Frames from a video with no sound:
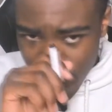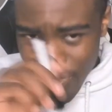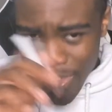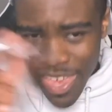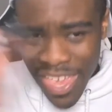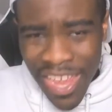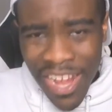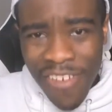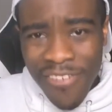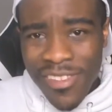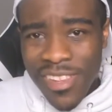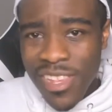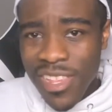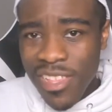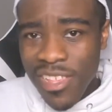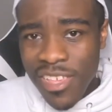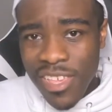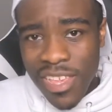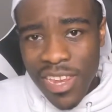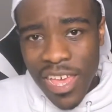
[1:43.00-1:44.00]
and I was just
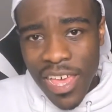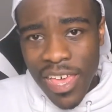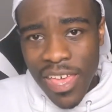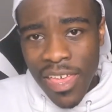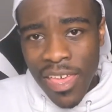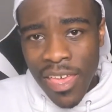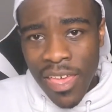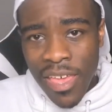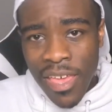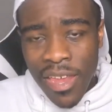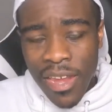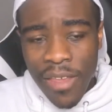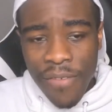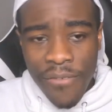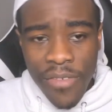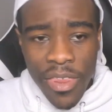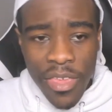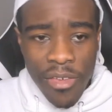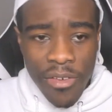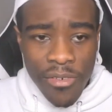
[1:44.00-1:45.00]
looking at the
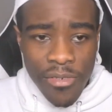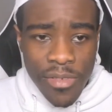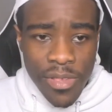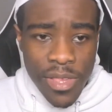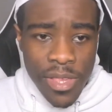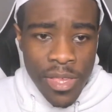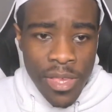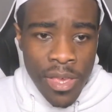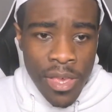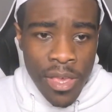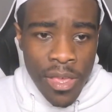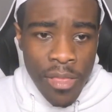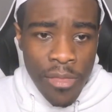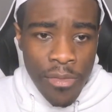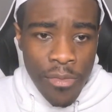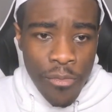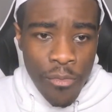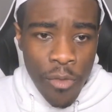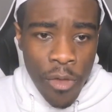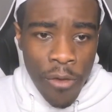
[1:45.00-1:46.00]
videos
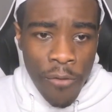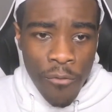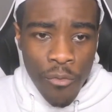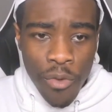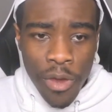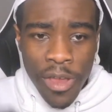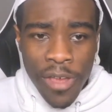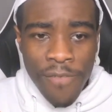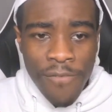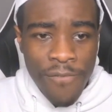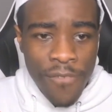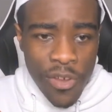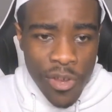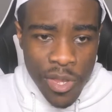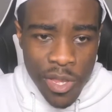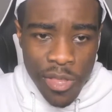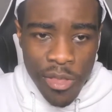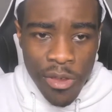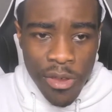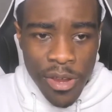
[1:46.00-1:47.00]
of where I
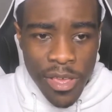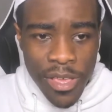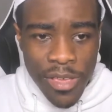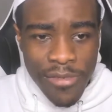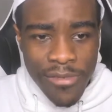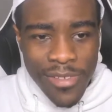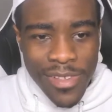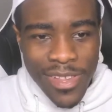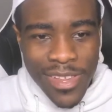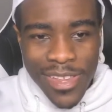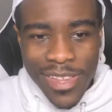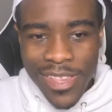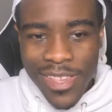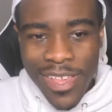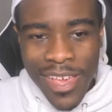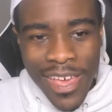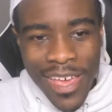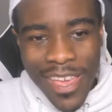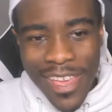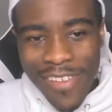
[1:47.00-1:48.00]
first started, and it was just
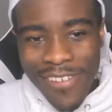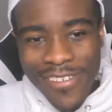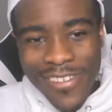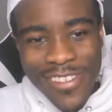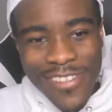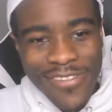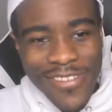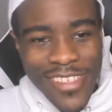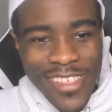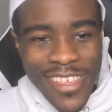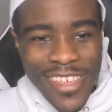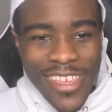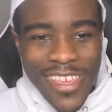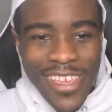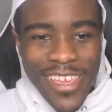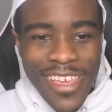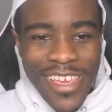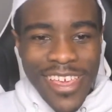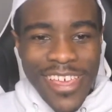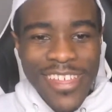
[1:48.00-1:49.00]
it was just really
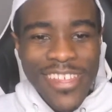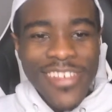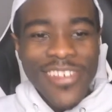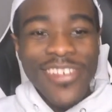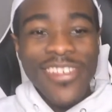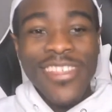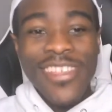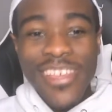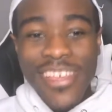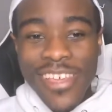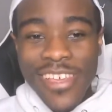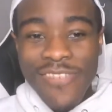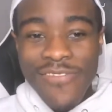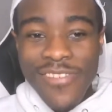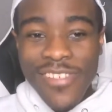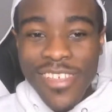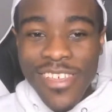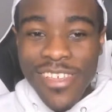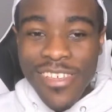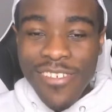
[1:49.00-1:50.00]
interesting and
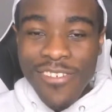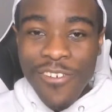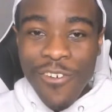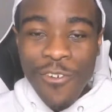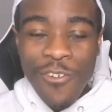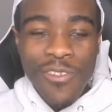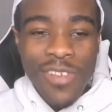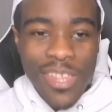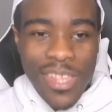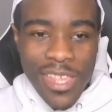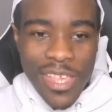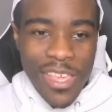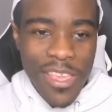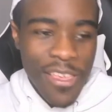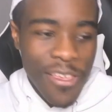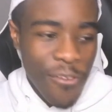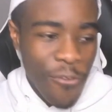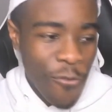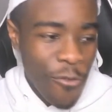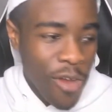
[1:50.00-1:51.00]
really cool to
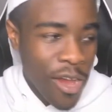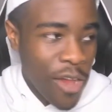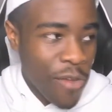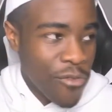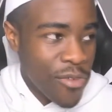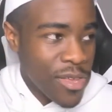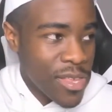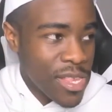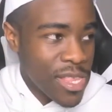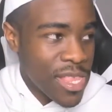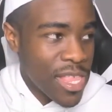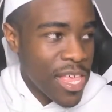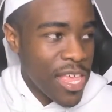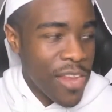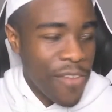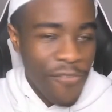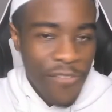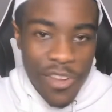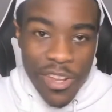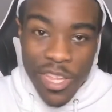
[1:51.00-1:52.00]
see where I was
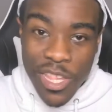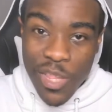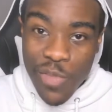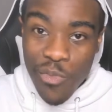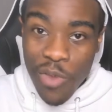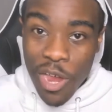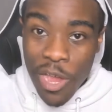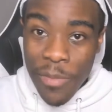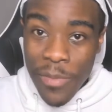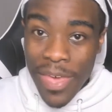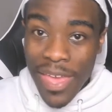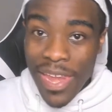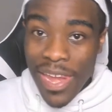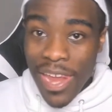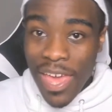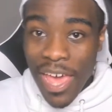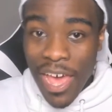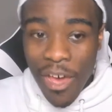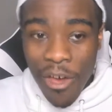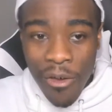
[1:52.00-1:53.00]
then versus where I'm at
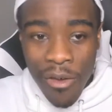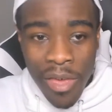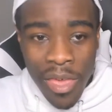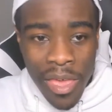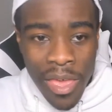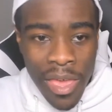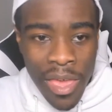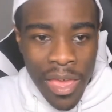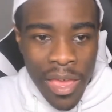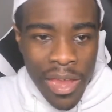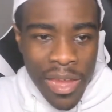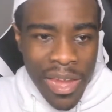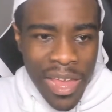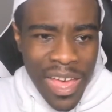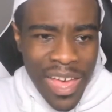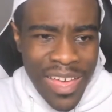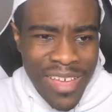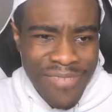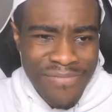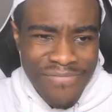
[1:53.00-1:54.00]
now.
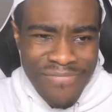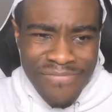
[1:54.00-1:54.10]
Not